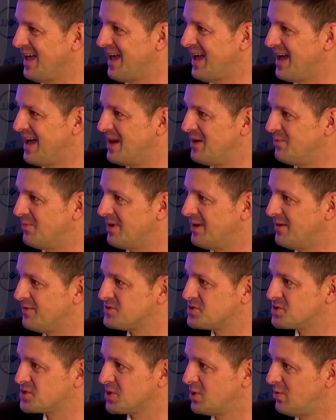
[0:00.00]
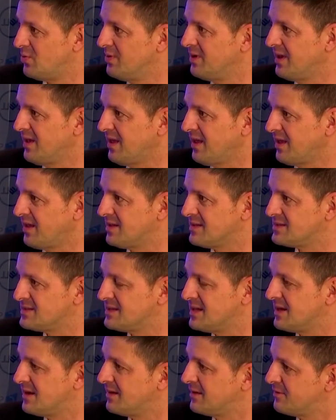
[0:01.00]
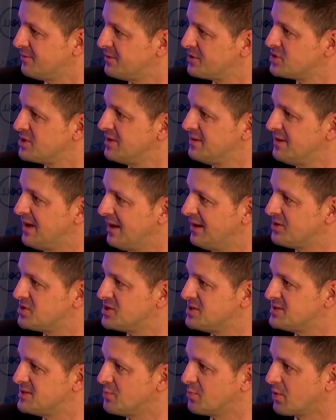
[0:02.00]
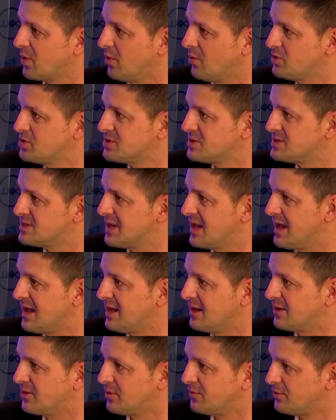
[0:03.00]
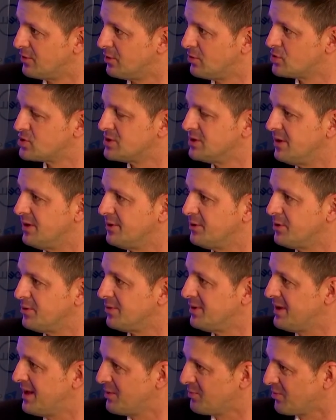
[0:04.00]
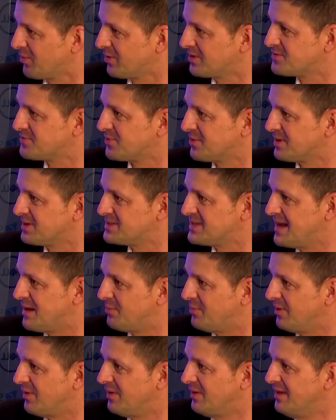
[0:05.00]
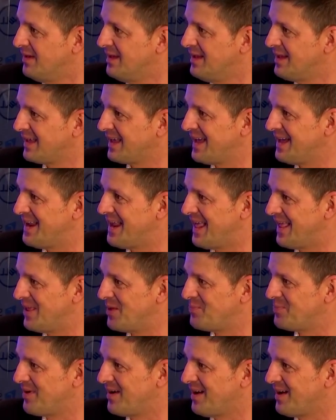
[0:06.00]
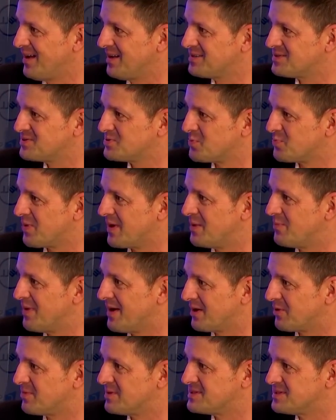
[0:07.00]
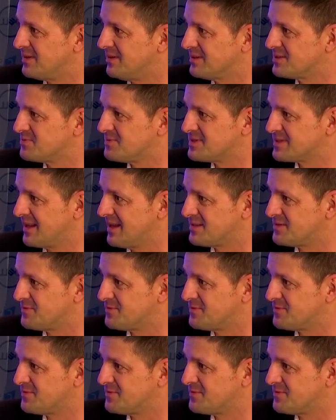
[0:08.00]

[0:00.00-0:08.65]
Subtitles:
And what I've shown is that artificial intelligence approaches like convolutional neural networks, for example, can help us to bring better results with